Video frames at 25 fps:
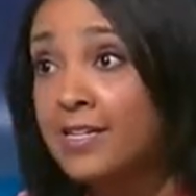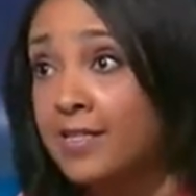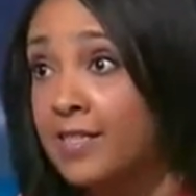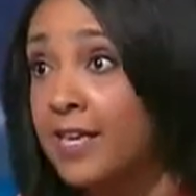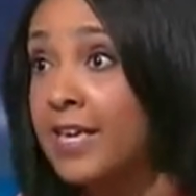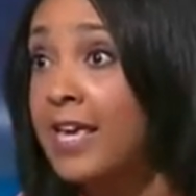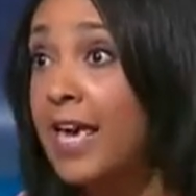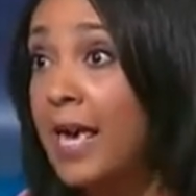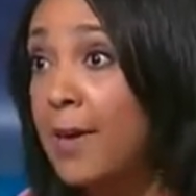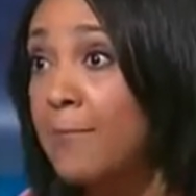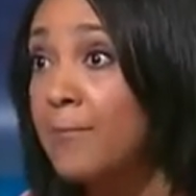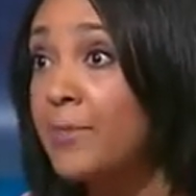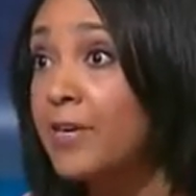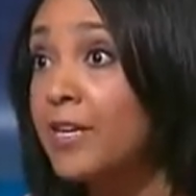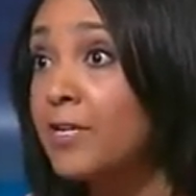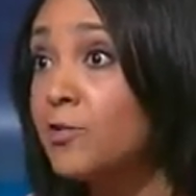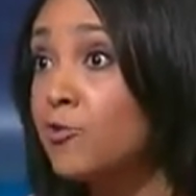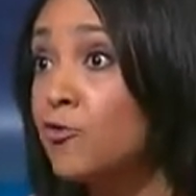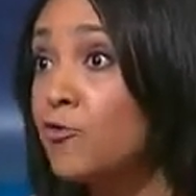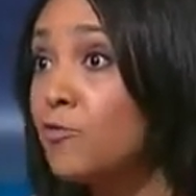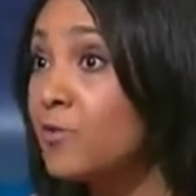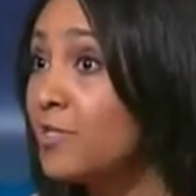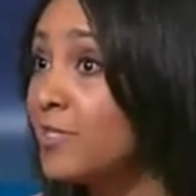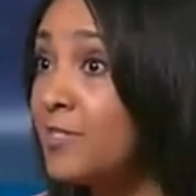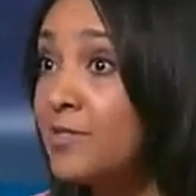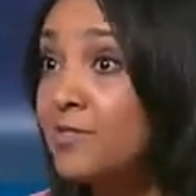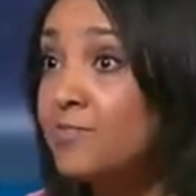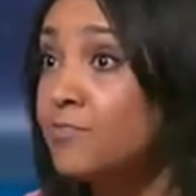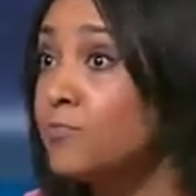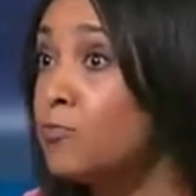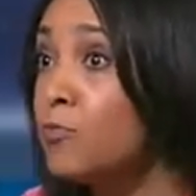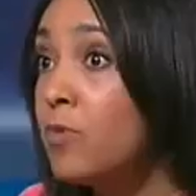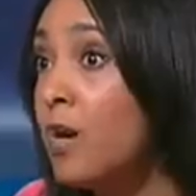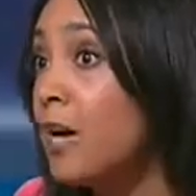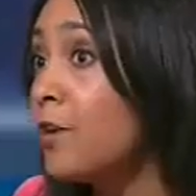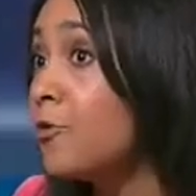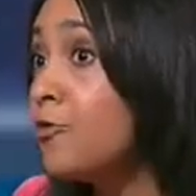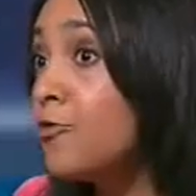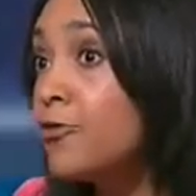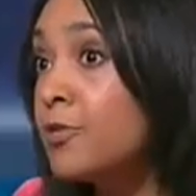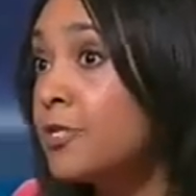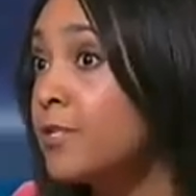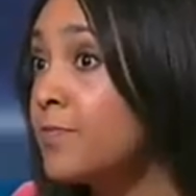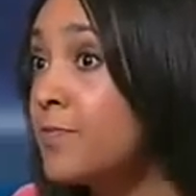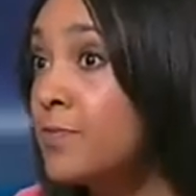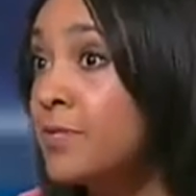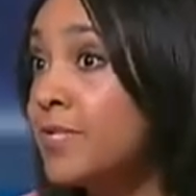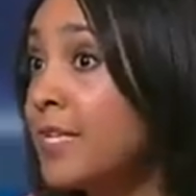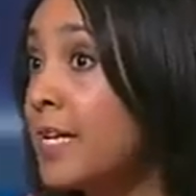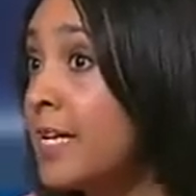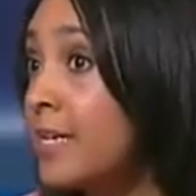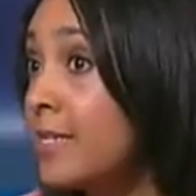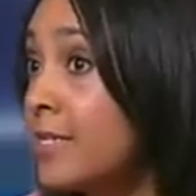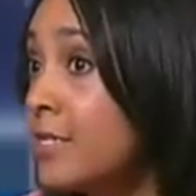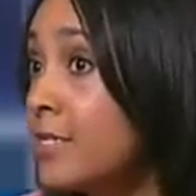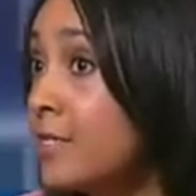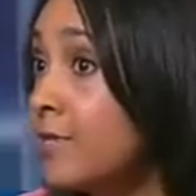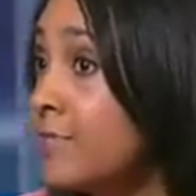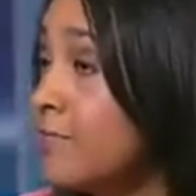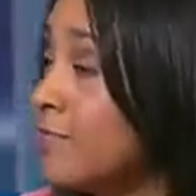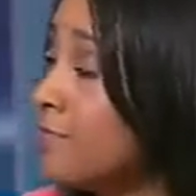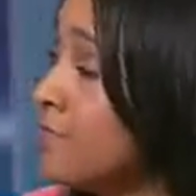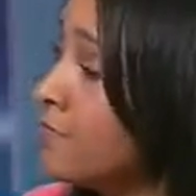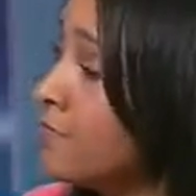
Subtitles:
they can be exorbitant, hundreds of percent.